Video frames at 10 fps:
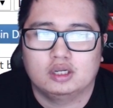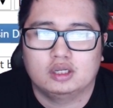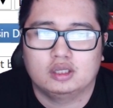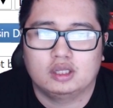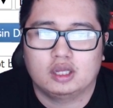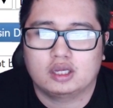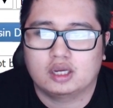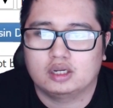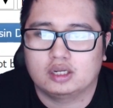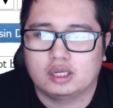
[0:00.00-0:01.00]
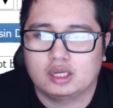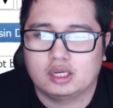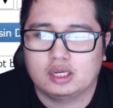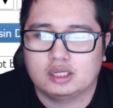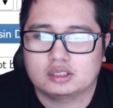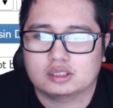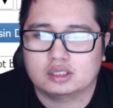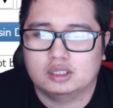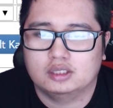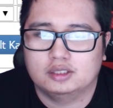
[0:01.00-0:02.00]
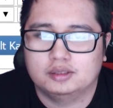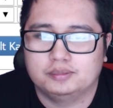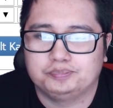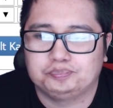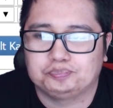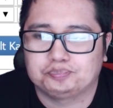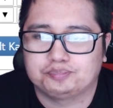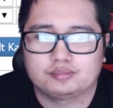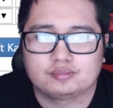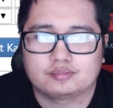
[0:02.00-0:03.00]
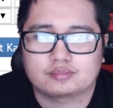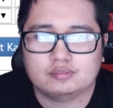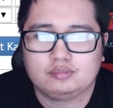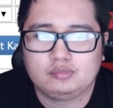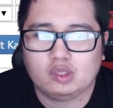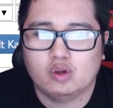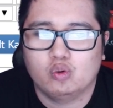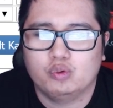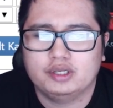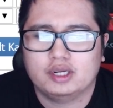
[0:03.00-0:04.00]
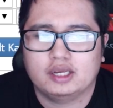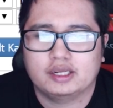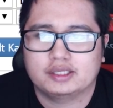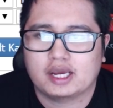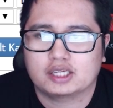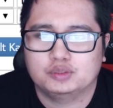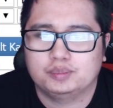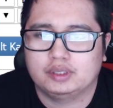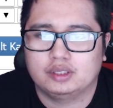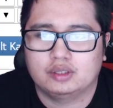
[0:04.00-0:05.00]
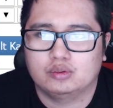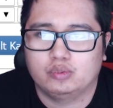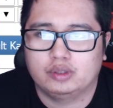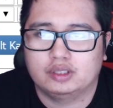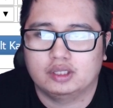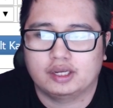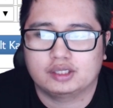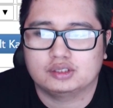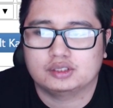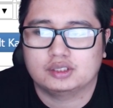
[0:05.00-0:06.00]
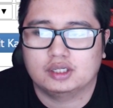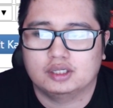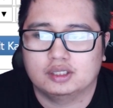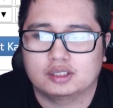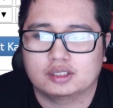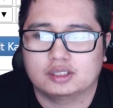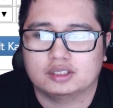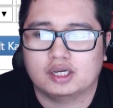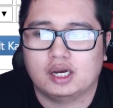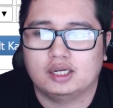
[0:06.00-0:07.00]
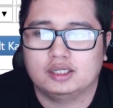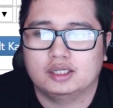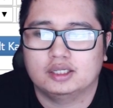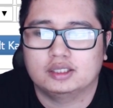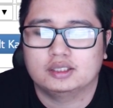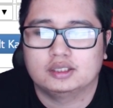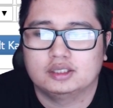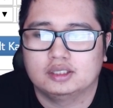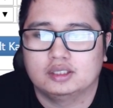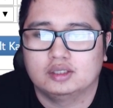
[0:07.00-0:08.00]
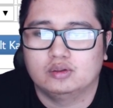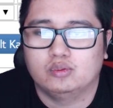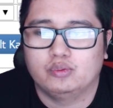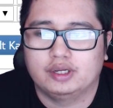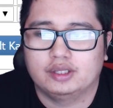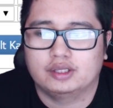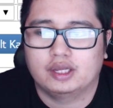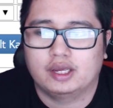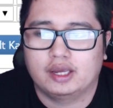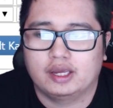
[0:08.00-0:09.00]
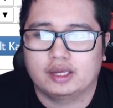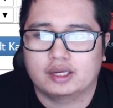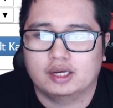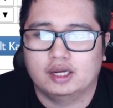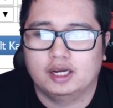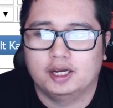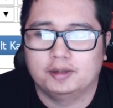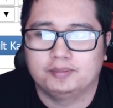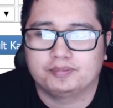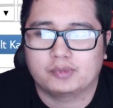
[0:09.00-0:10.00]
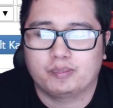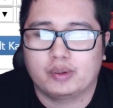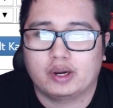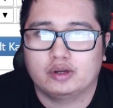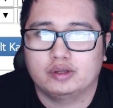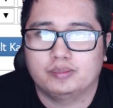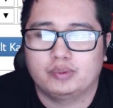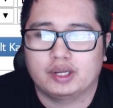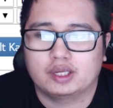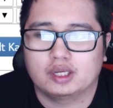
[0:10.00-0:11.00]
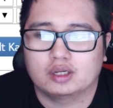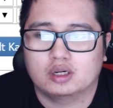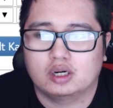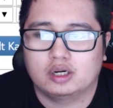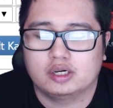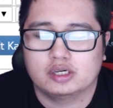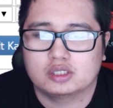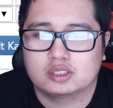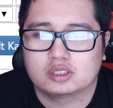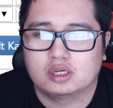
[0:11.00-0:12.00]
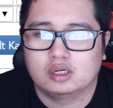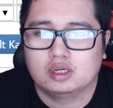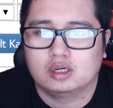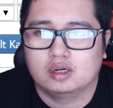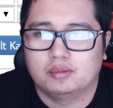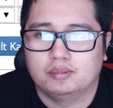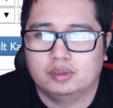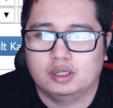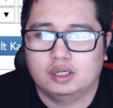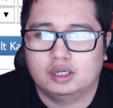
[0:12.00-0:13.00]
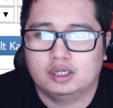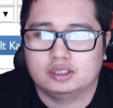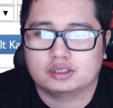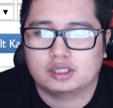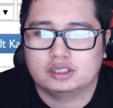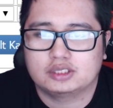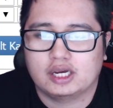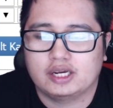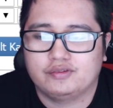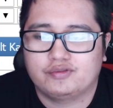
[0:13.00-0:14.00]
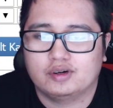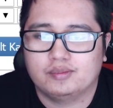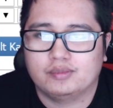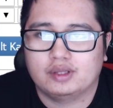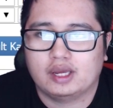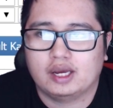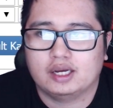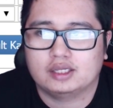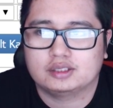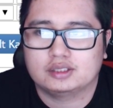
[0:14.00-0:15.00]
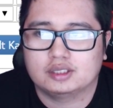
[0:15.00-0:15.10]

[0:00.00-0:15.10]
They can hit 190 attack speed with like just a katana with like Emperium breaking cards. But aside from that,